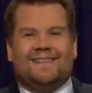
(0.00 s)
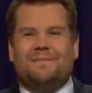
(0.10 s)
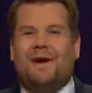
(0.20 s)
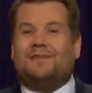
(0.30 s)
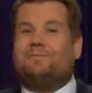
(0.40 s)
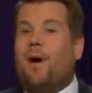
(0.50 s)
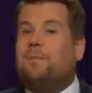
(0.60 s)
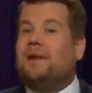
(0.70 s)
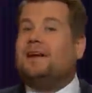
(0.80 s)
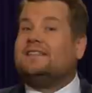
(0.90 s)
the most
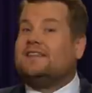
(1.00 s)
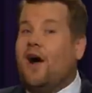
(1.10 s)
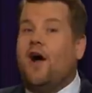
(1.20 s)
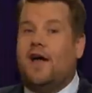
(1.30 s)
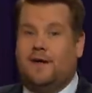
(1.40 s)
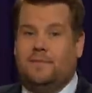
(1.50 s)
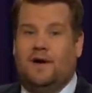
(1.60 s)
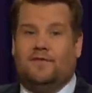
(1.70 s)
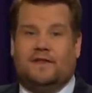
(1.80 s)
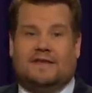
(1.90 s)
popular time
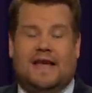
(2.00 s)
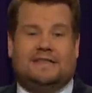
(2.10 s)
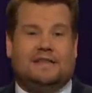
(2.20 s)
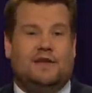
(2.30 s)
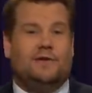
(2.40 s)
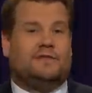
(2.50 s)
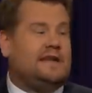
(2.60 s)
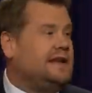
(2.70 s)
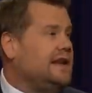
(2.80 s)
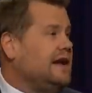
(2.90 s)
of the day to use
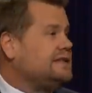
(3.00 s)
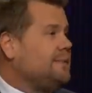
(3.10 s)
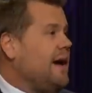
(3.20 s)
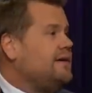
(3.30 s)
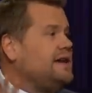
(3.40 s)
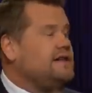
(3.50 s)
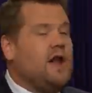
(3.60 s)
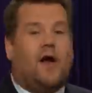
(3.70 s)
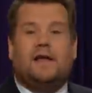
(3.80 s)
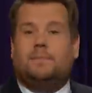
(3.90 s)
Tinder is apparently
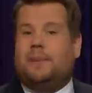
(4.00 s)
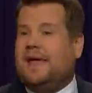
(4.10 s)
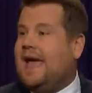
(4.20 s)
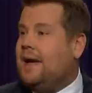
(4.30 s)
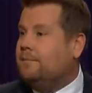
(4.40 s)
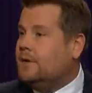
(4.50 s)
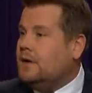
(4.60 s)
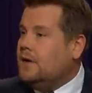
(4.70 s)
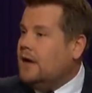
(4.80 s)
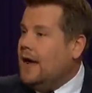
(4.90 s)
9 p.m.
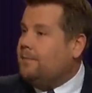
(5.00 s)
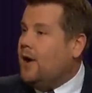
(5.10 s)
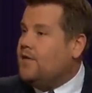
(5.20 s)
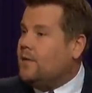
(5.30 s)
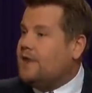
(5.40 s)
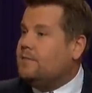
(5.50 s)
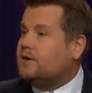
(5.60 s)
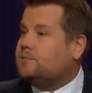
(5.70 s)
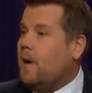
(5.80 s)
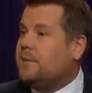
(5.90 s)
And by the way, the
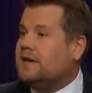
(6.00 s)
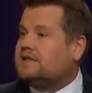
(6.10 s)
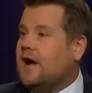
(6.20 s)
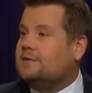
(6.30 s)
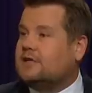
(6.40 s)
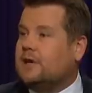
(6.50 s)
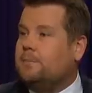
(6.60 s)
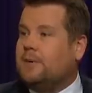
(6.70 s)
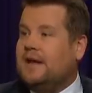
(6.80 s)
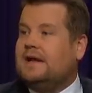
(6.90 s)
most popular time to
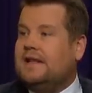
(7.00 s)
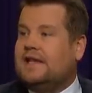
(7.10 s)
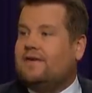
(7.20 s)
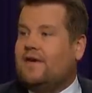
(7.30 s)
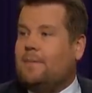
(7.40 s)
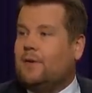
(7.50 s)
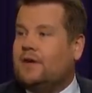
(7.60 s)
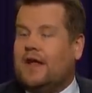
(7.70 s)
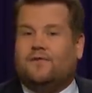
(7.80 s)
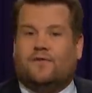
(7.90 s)
completely give up
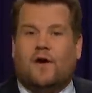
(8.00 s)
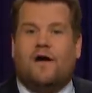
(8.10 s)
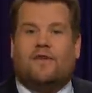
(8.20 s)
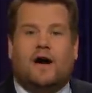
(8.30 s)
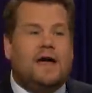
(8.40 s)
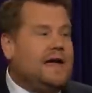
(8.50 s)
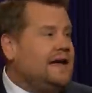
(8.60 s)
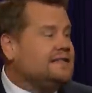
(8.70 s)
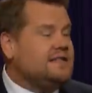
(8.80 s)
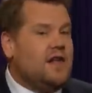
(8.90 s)
on love forever
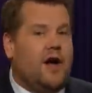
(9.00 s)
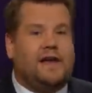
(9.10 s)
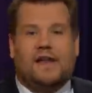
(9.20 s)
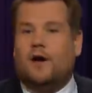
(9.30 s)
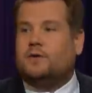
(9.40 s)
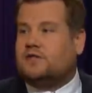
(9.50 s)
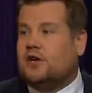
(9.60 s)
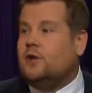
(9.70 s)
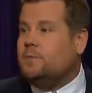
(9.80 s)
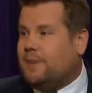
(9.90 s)
is 9.02
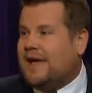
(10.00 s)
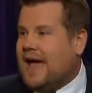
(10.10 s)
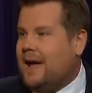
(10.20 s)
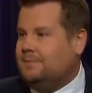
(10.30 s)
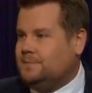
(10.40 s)
p.m.